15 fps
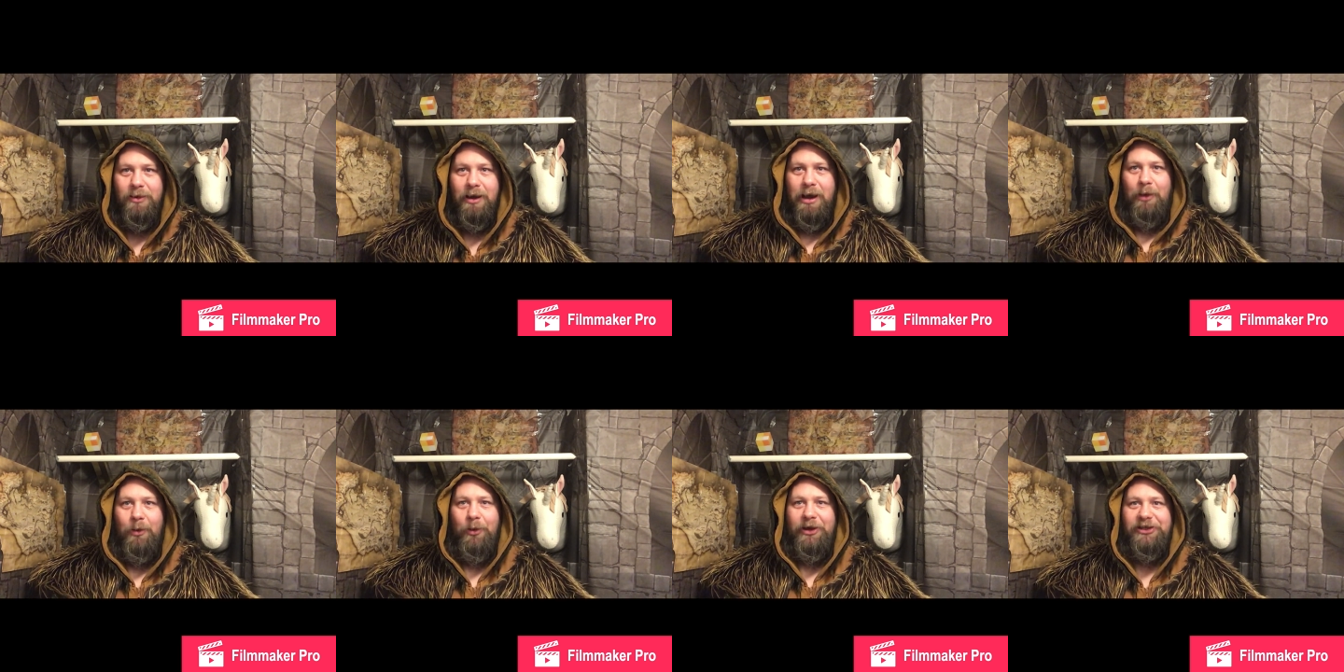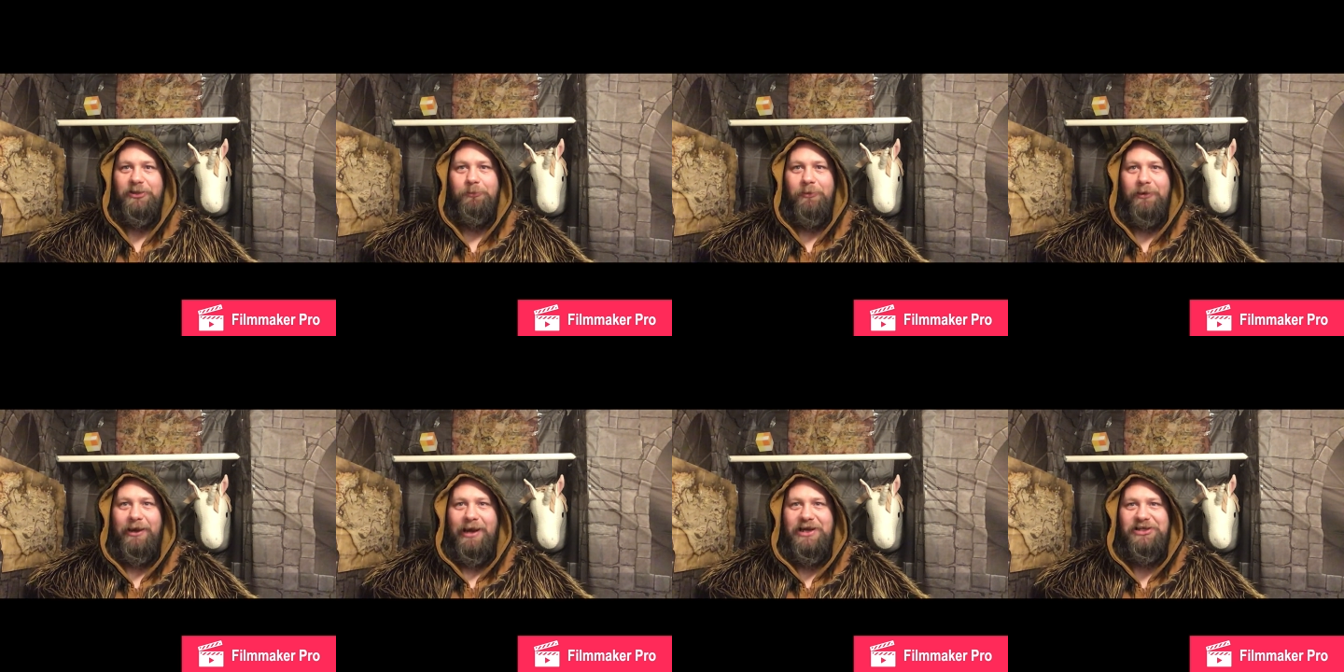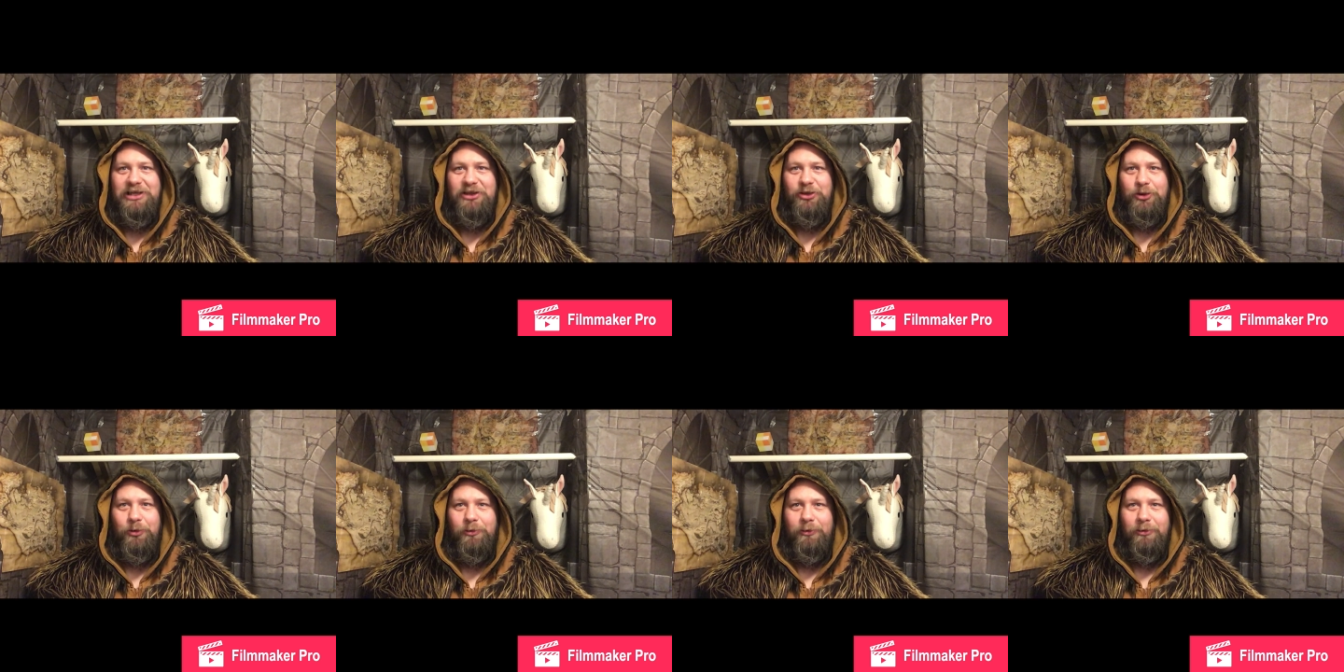Loki's surprised to see
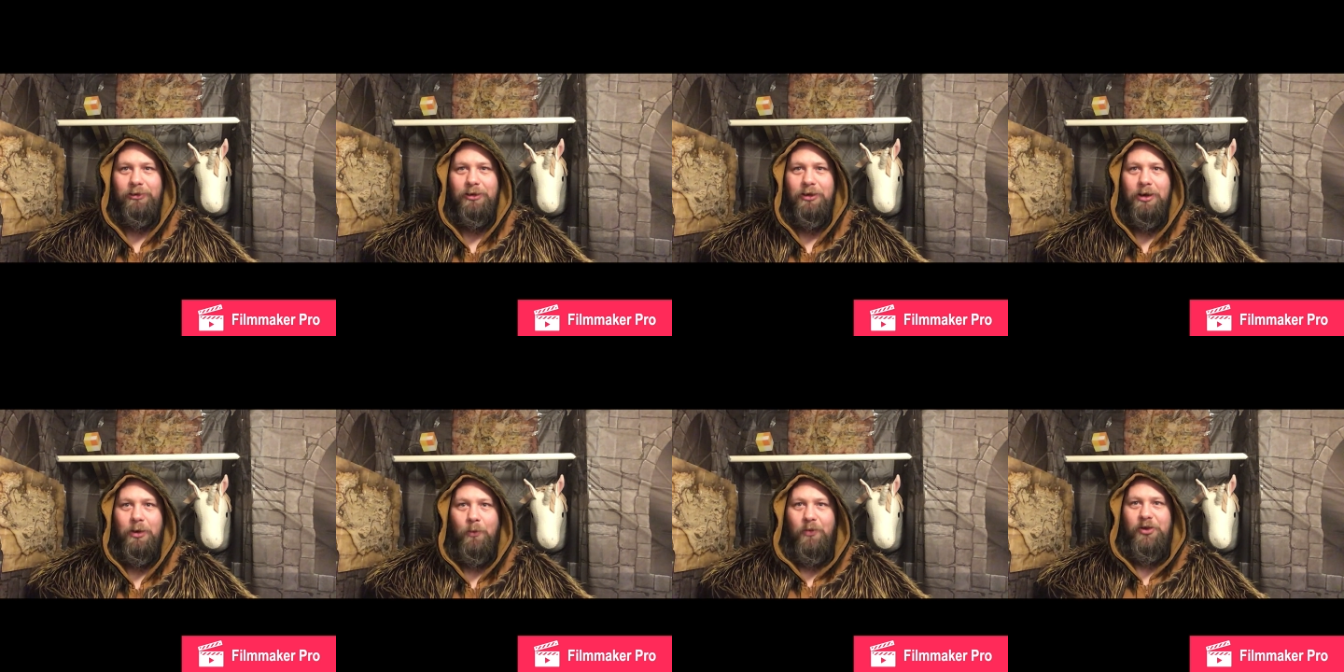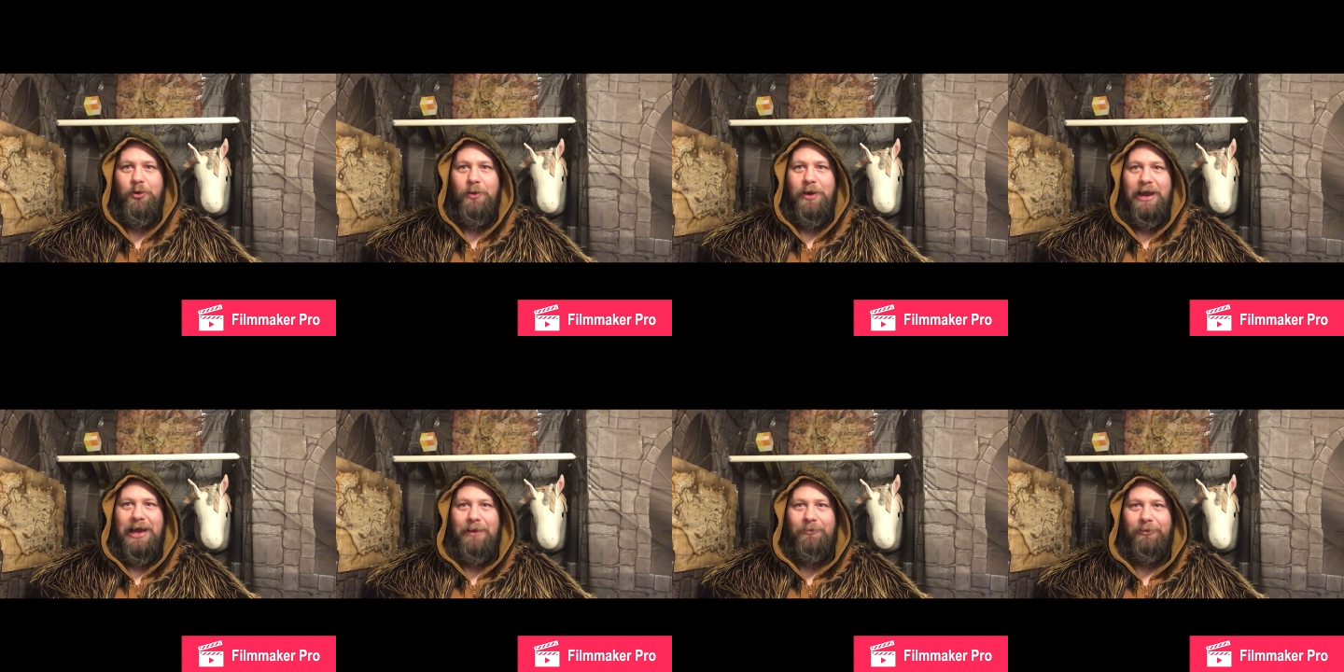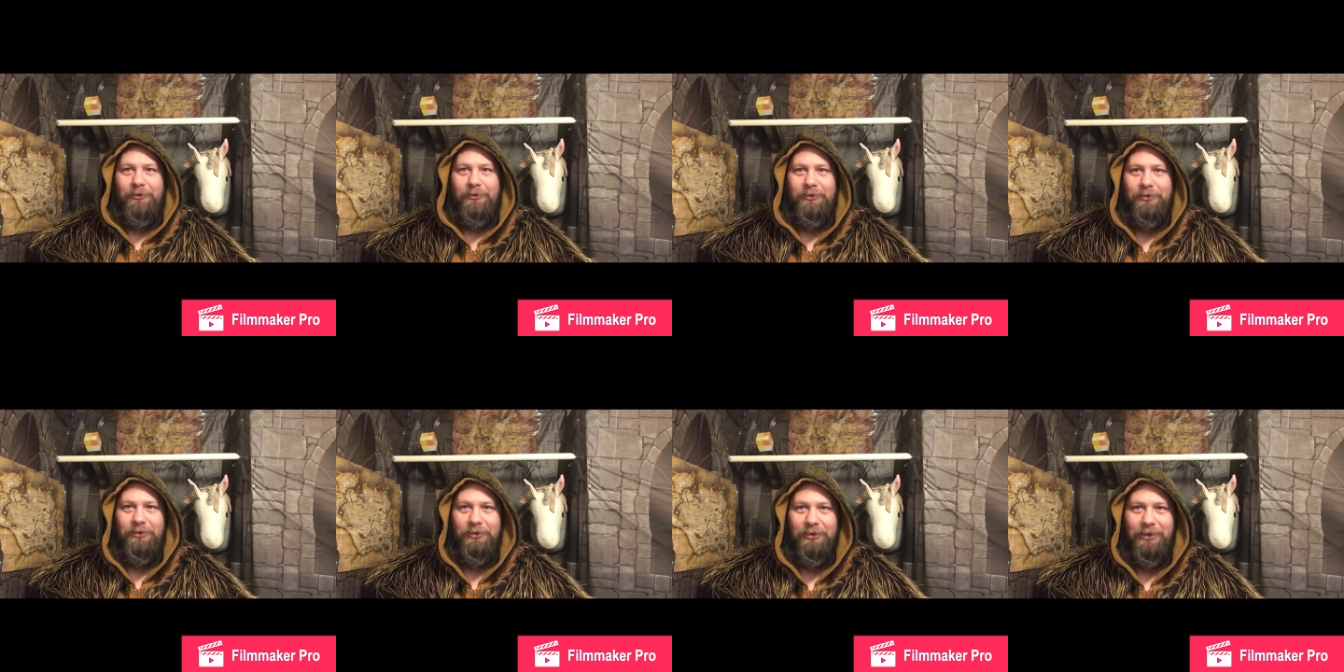Thor with a new hammer
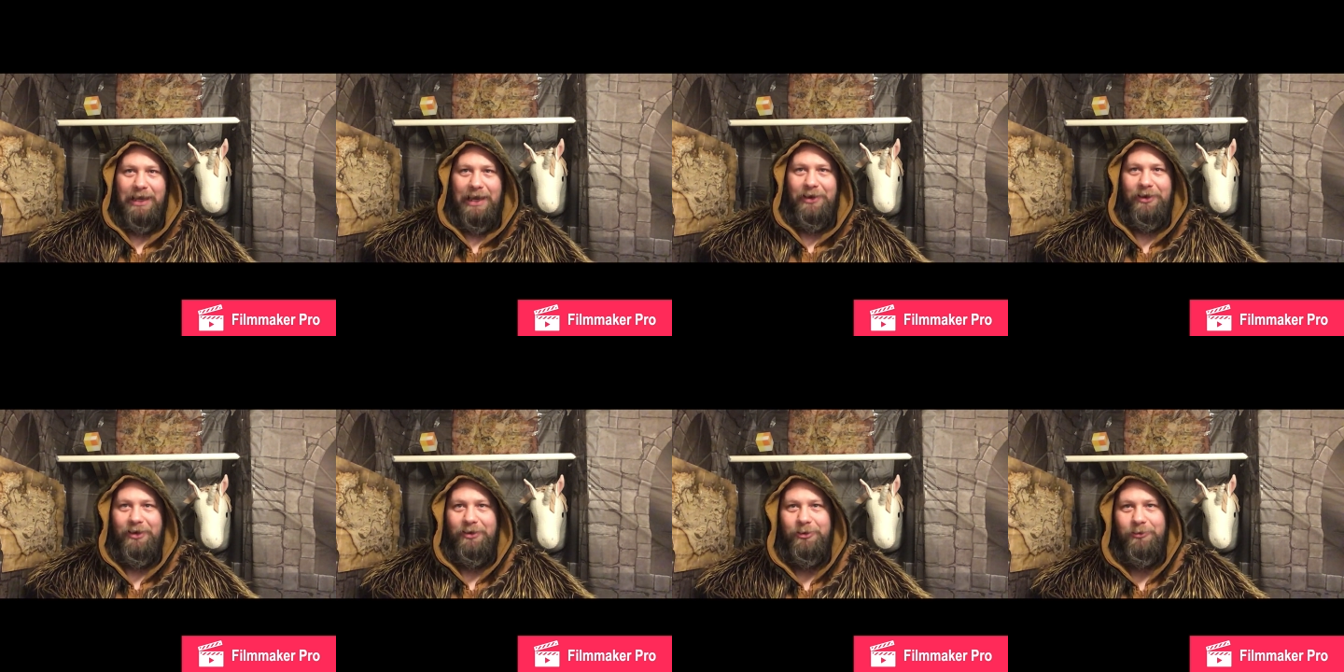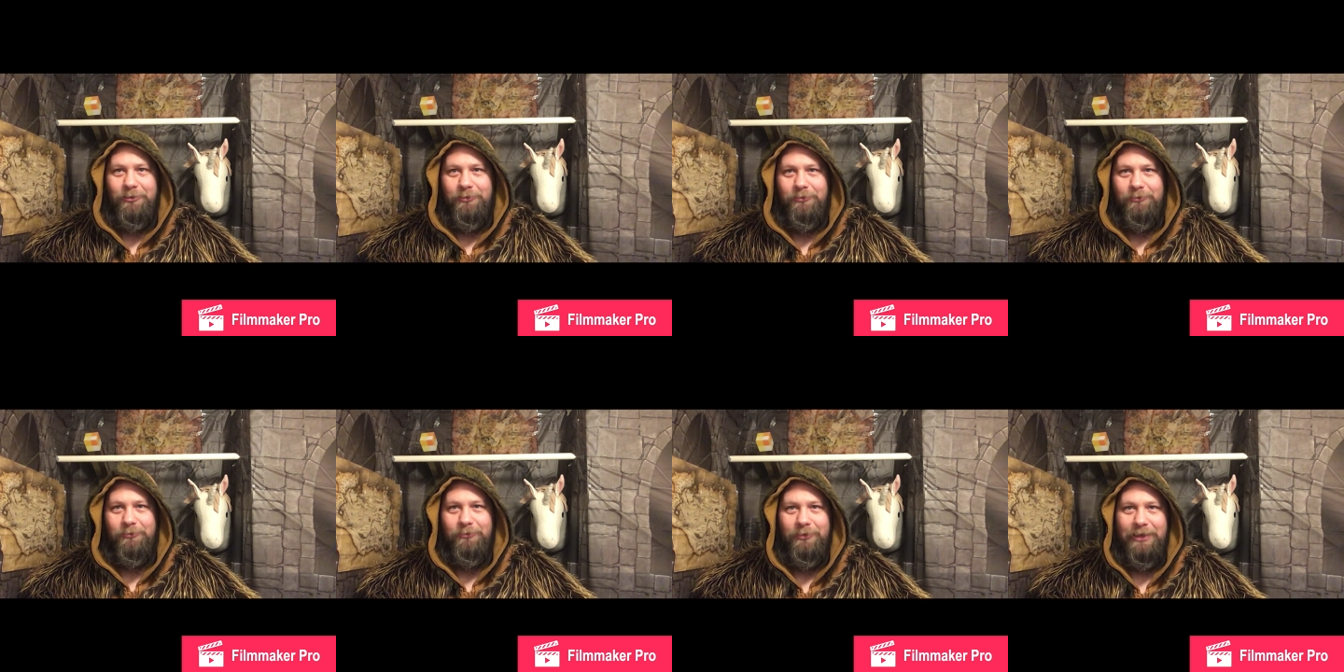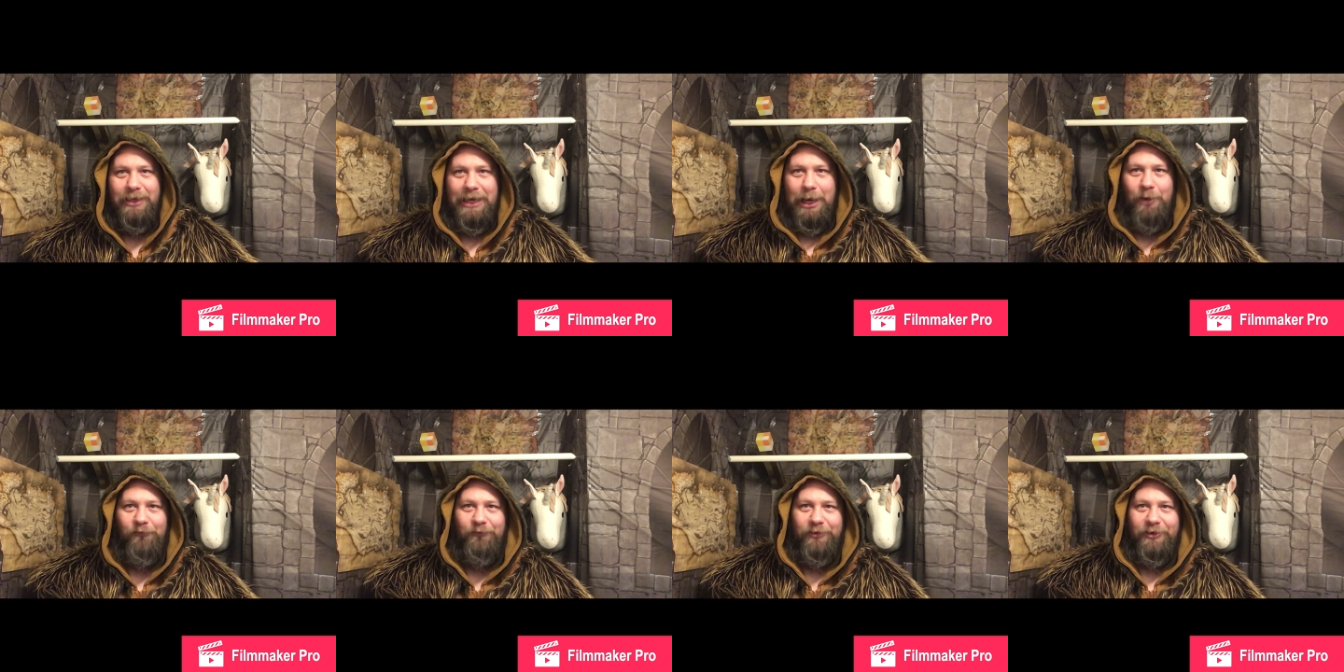and a new
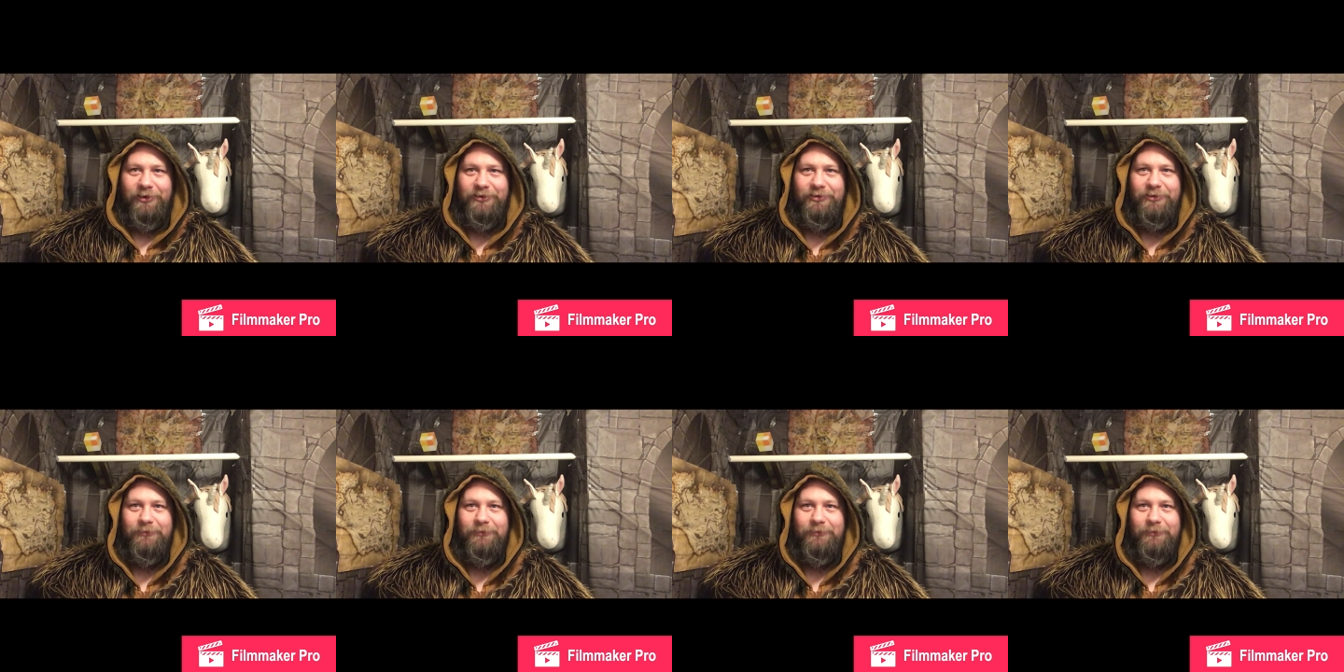outfit.